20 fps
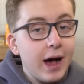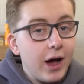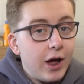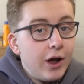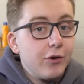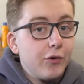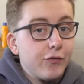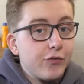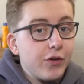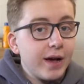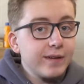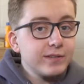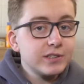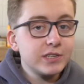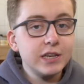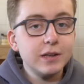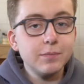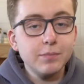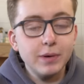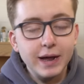I don't know if you have
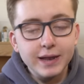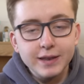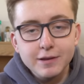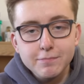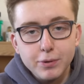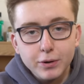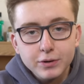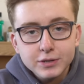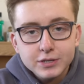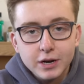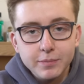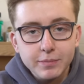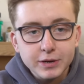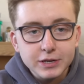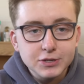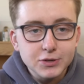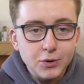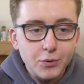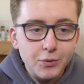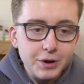seen, but I did post it on my
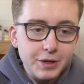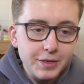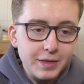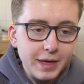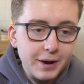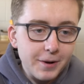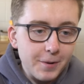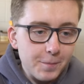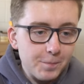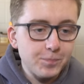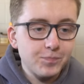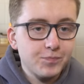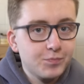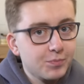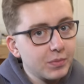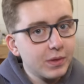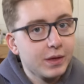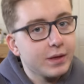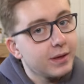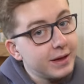story that um
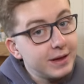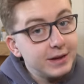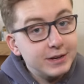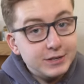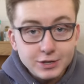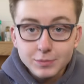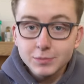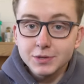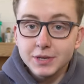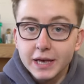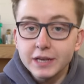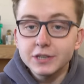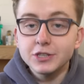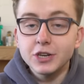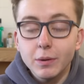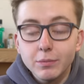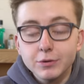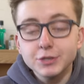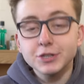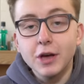some skate
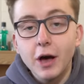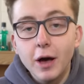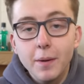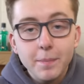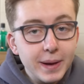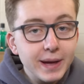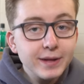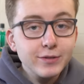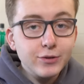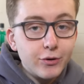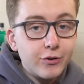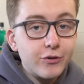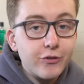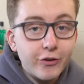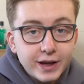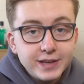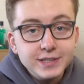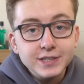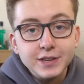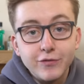shop was caught backdooring
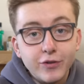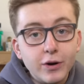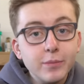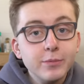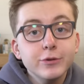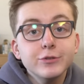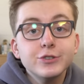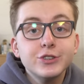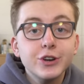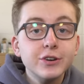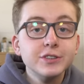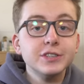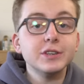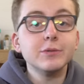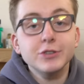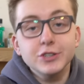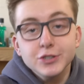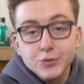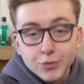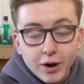crazy from New Jersey,
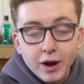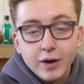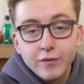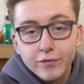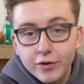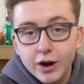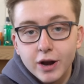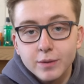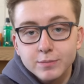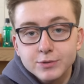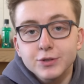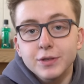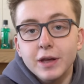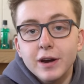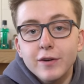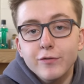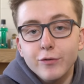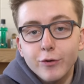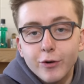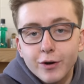which is where I'm from, so
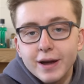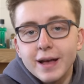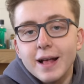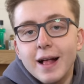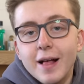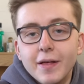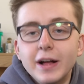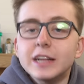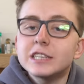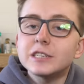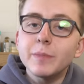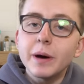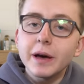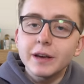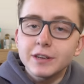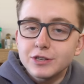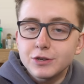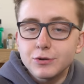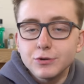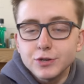therefore that's my
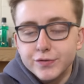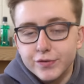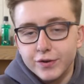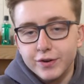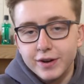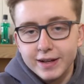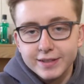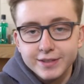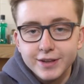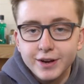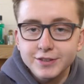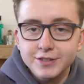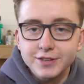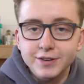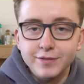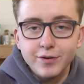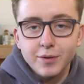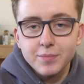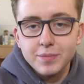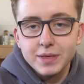excuse for not
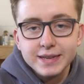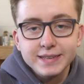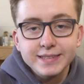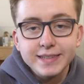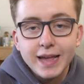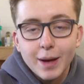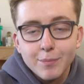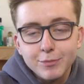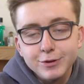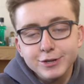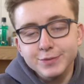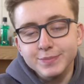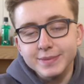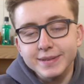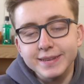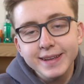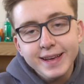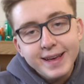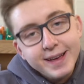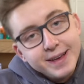touching from the
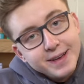establishment.